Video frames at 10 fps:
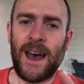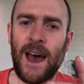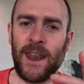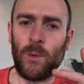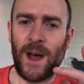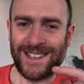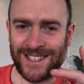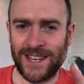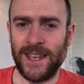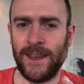and you are
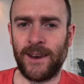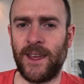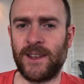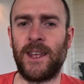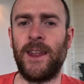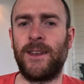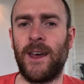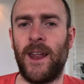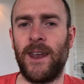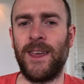serious
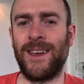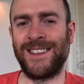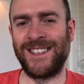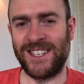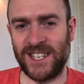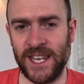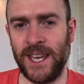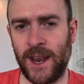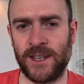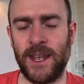into honey,
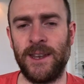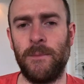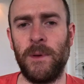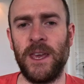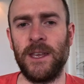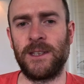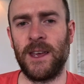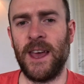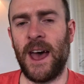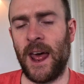serious into
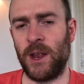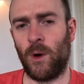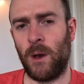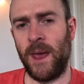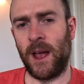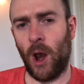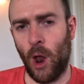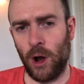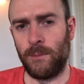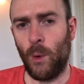bees, and you want to make a
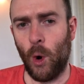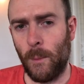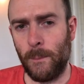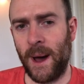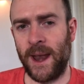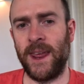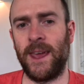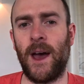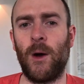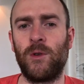lot more
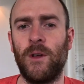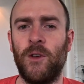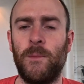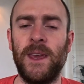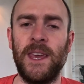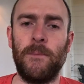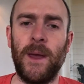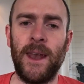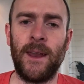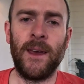money out of your
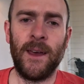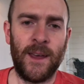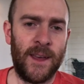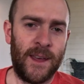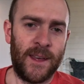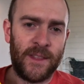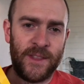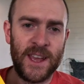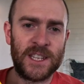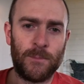beekeeping,
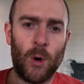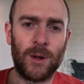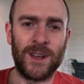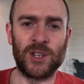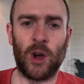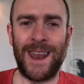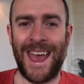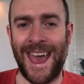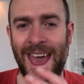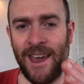this book has got
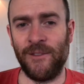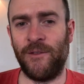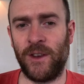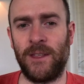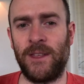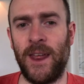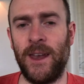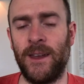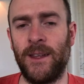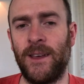everything